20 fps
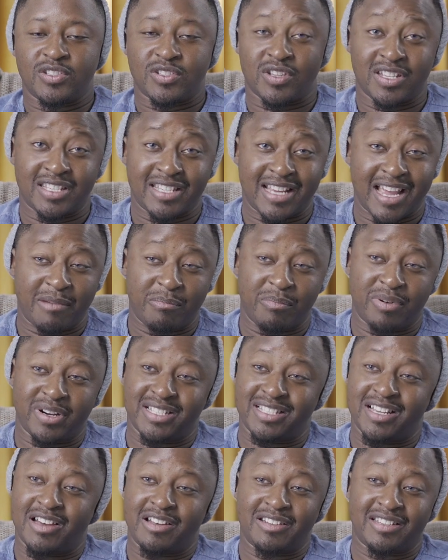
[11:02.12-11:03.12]
So this guy
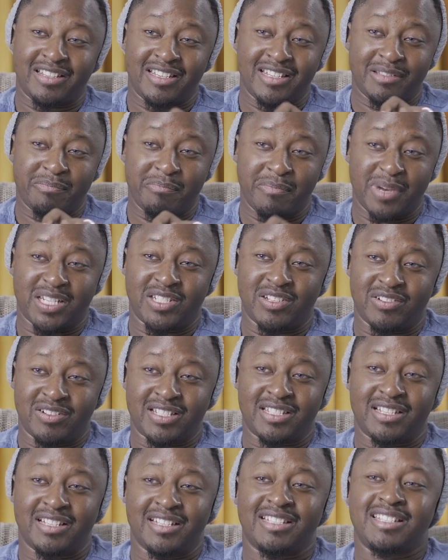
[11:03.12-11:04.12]
brings out these
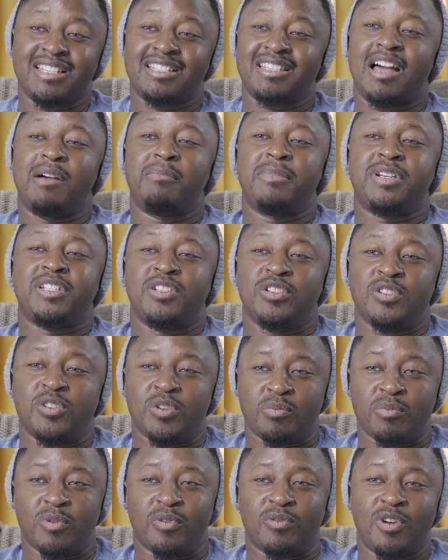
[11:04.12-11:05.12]
measuring cylinders. He says, how much did
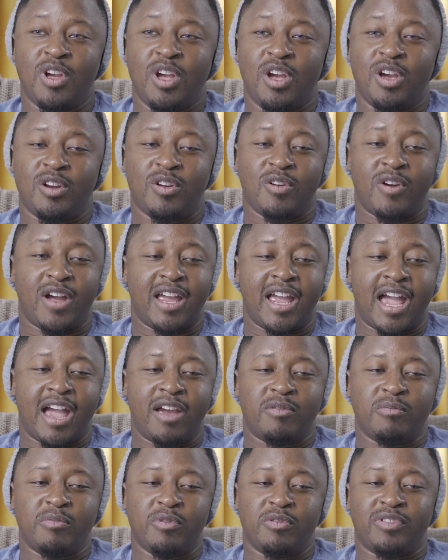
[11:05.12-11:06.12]
you remove? No,
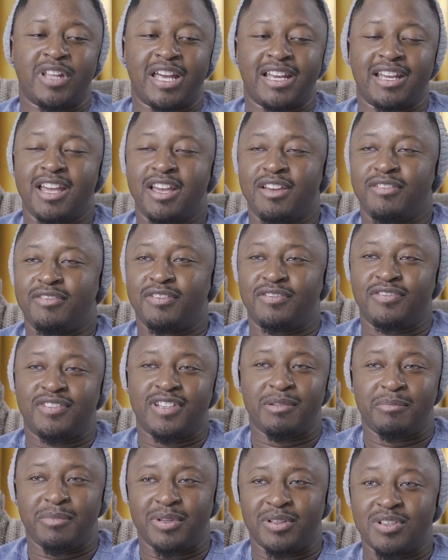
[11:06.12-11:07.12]
I removed like
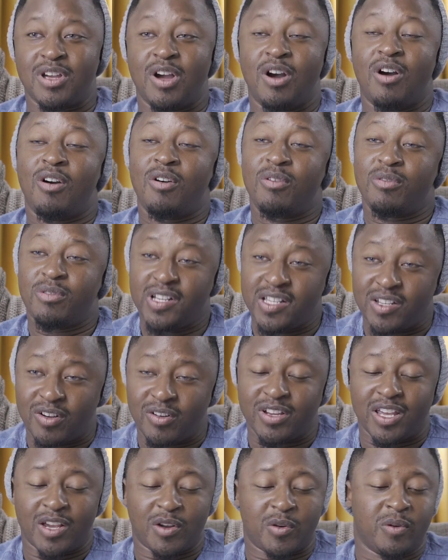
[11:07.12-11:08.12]
15 mils. Oh, really?
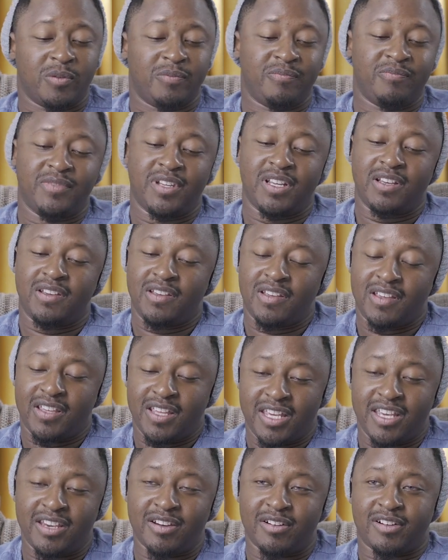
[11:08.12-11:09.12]
Okay, cool.
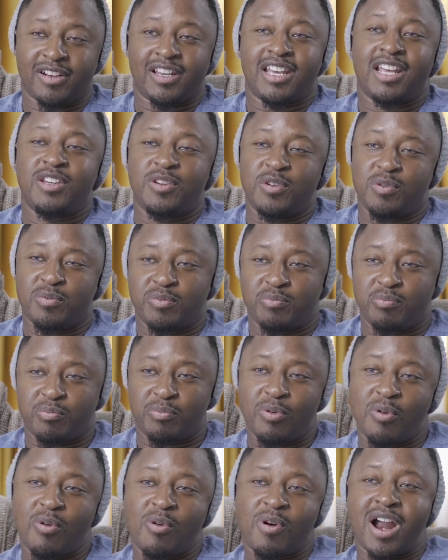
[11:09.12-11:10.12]
Here, can you
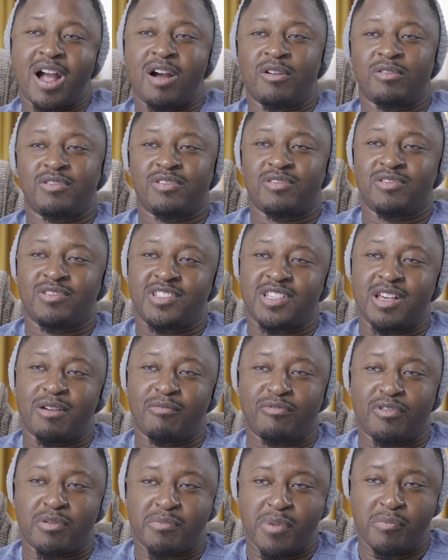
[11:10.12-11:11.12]
pour out
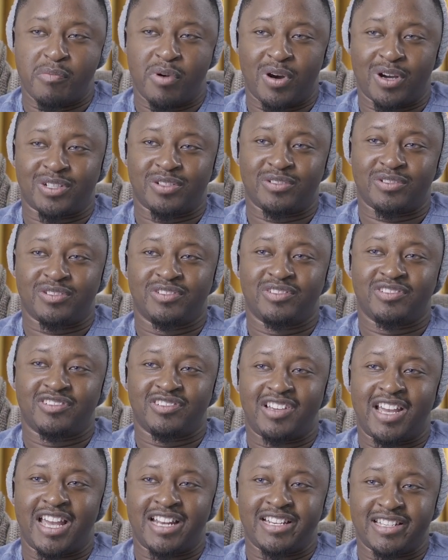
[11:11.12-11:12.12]
some from a bottle
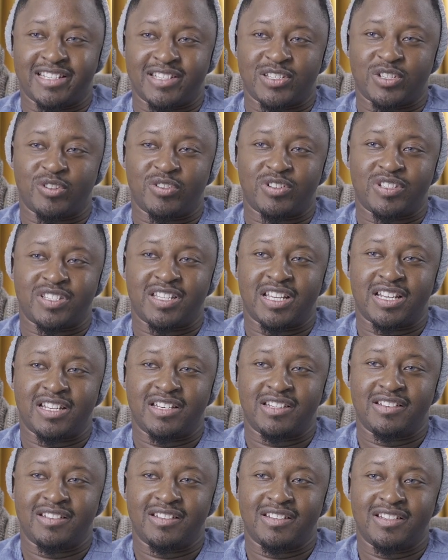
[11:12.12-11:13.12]
and just show us that?
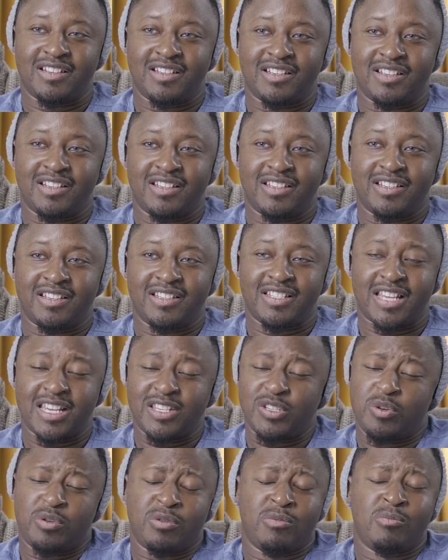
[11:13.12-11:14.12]

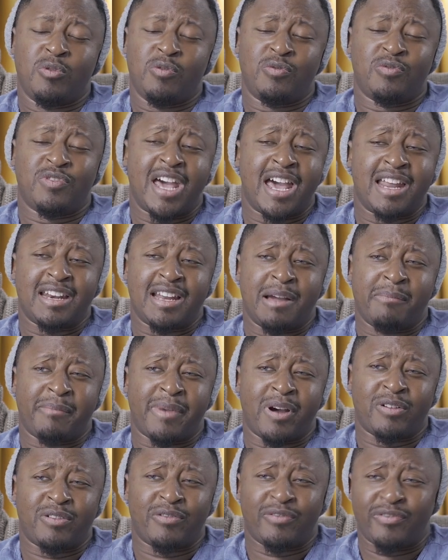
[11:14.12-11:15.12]
Says you removed that
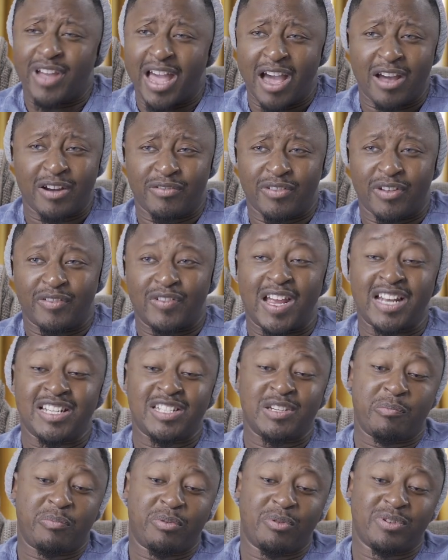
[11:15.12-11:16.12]
amount of out of it. And
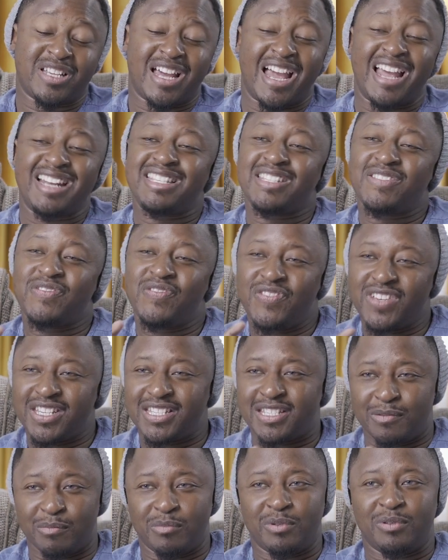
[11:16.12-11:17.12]
she pours out. It's
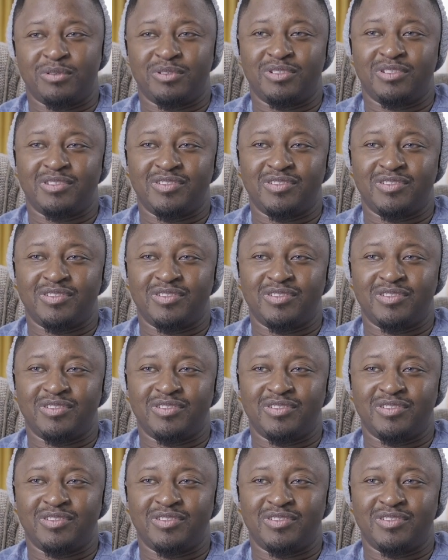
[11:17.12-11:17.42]
visible.